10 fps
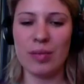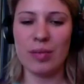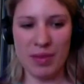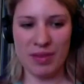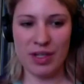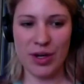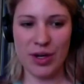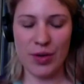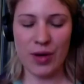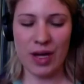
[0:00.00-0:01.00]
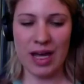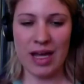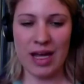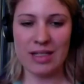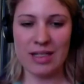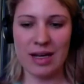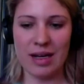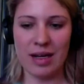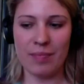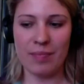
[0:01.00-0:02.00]
months ago,
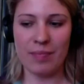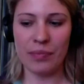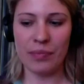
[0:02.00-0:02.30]
and